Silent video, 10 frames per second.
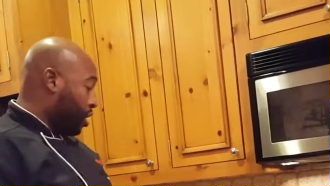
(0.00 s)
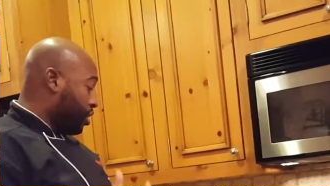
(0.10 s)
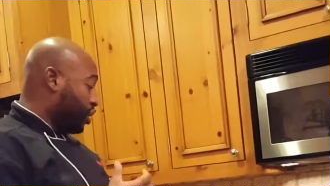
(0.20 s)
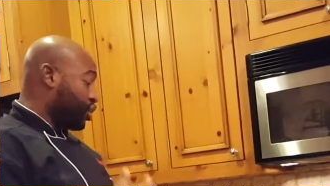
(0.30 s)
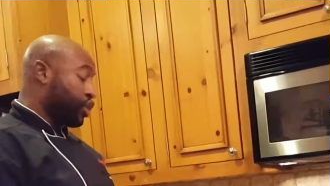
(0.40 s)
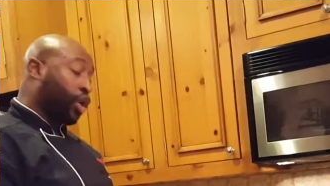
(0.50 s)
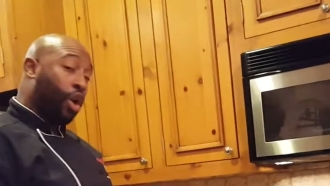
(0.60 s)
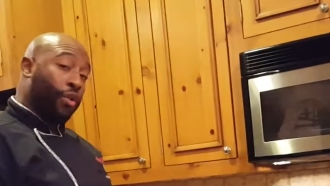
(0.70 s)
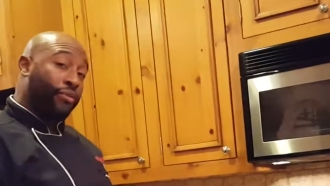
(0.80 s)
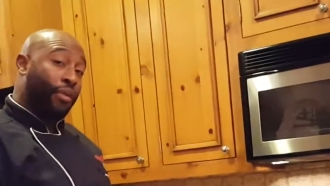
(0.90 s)
the
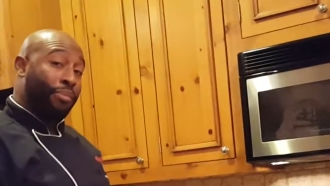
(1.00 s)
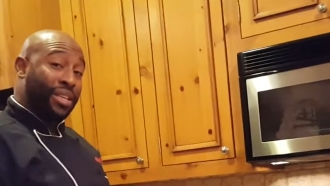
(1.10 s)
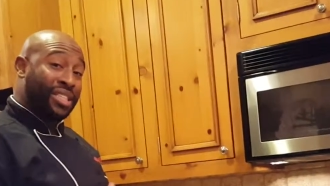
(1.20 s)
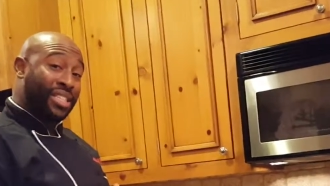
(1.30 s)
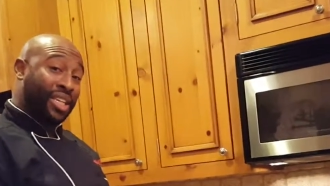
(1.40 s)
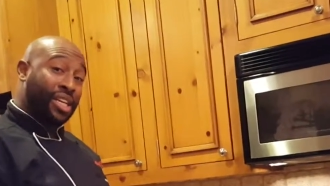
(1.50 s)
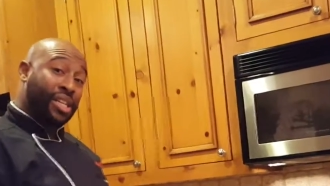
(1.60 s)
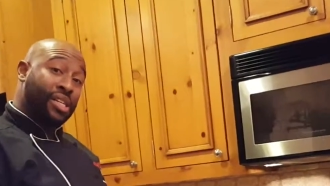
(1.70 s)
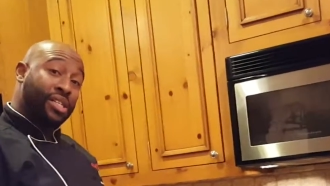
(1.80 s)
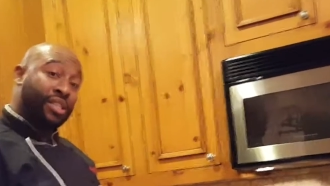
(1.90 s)
salt from the
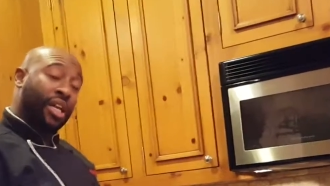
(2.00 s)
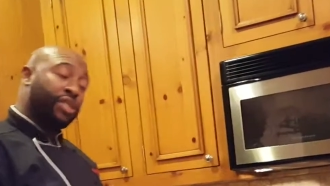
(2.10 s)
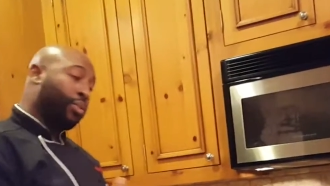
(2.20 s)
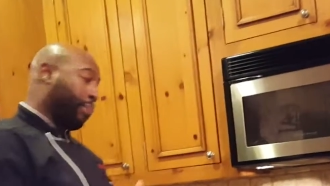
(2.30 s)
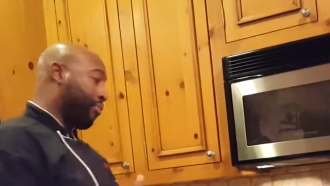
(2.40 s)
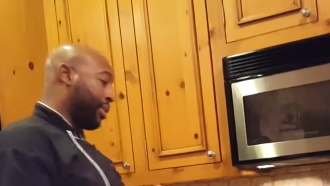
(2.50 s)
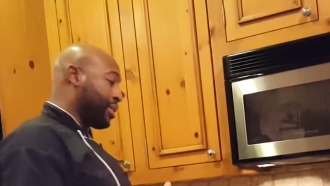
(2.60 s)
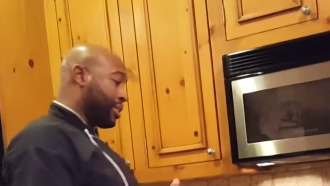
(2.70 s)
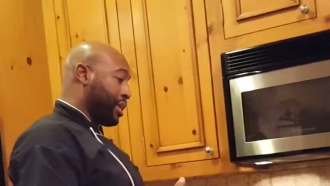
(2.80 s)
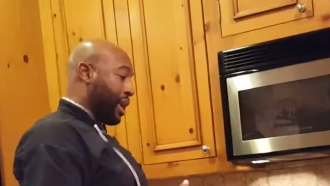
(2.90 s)
cheese is what brings
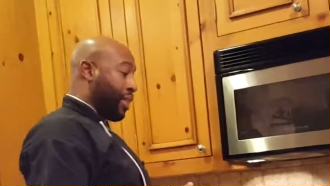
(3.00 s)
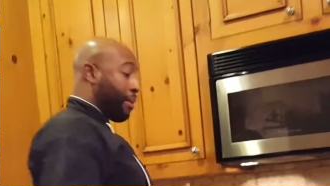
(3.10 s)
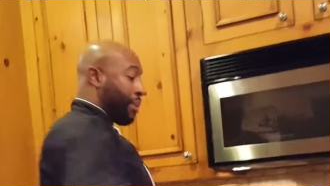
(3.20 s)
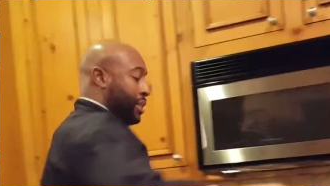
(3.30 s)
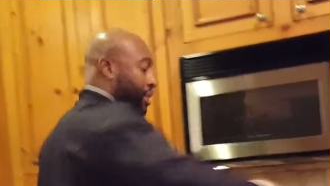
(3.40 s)
it together. It makes